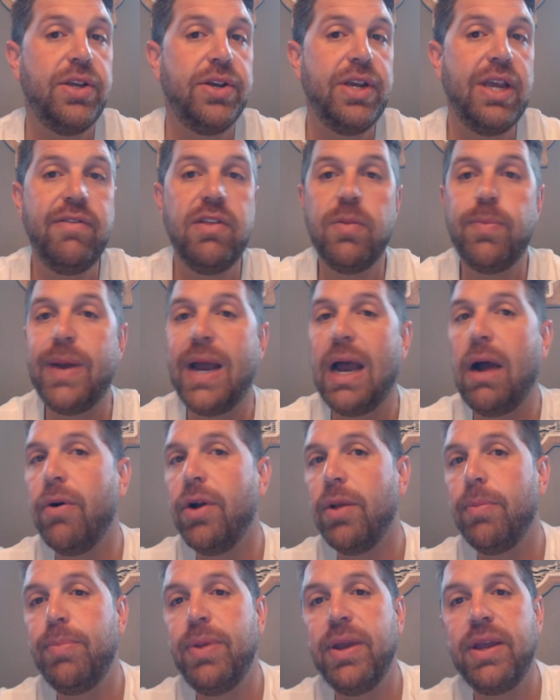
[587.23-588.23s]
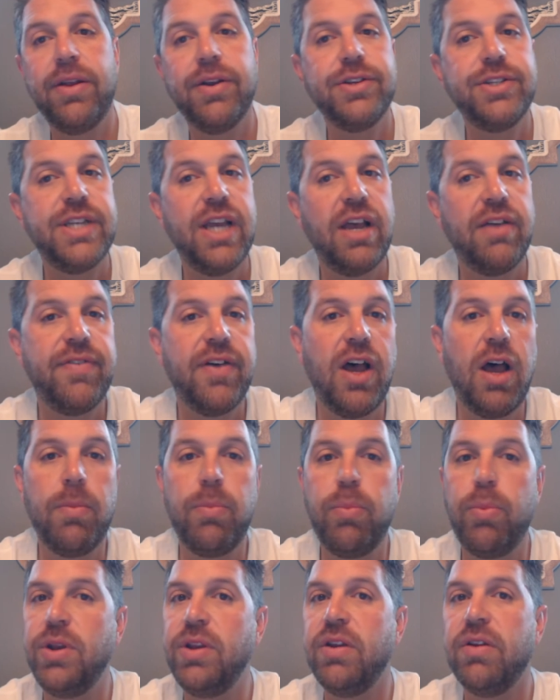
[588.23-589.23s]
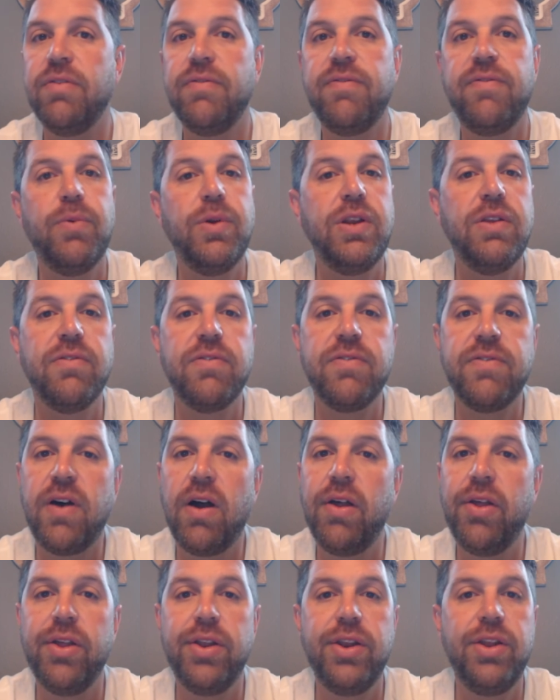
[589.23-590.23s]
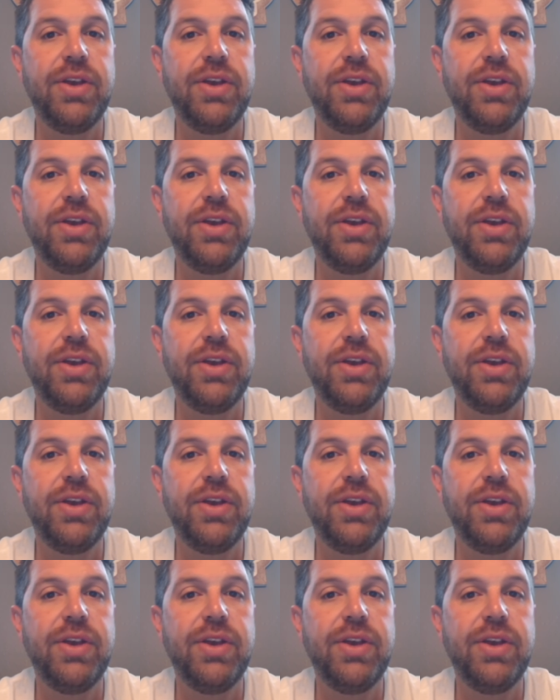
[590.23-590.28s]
He'll give you the power to pick yourself up when you've fallen.